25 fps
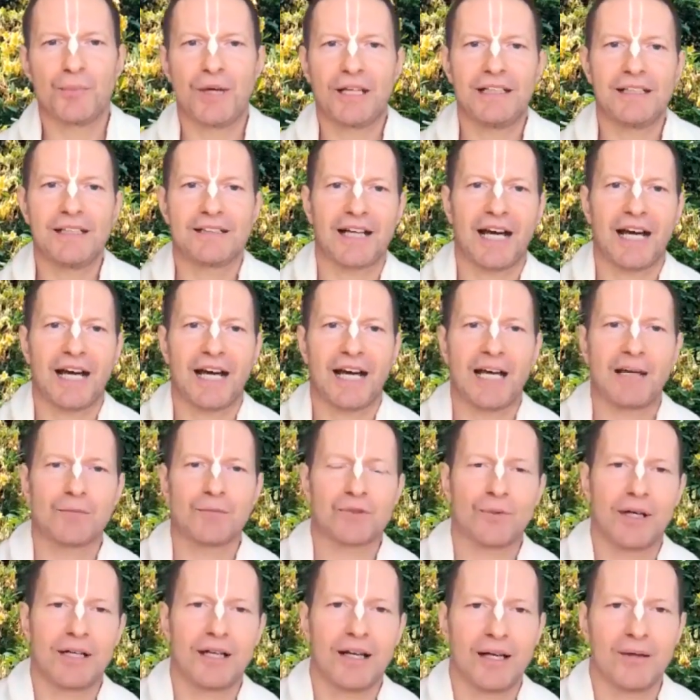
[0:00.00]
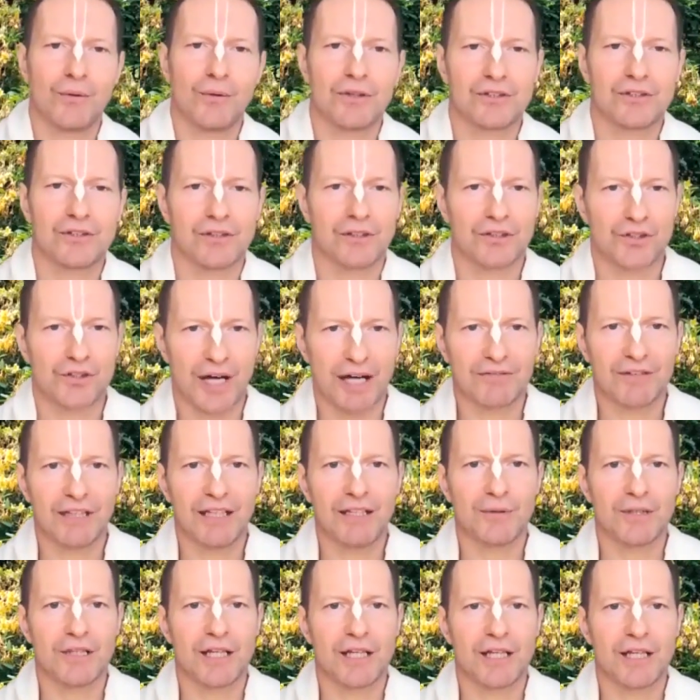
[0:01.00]
many times when I was
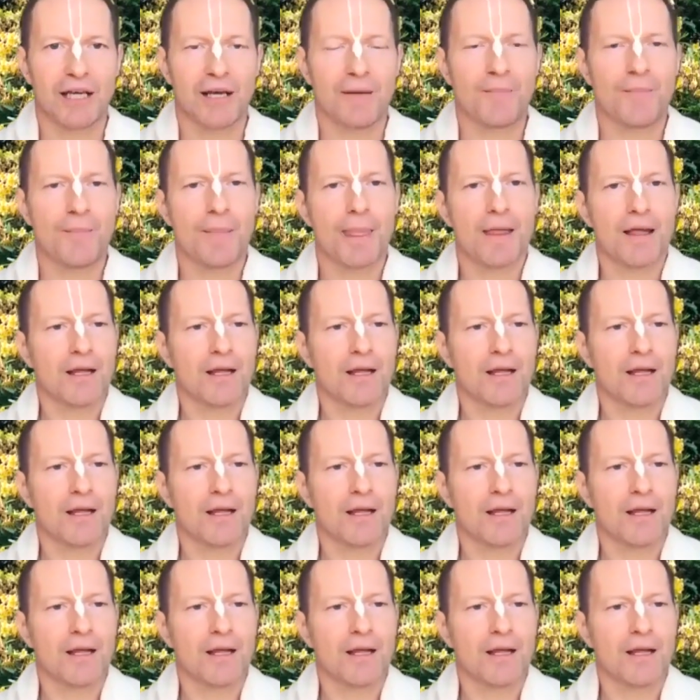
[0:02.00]
traveling with him,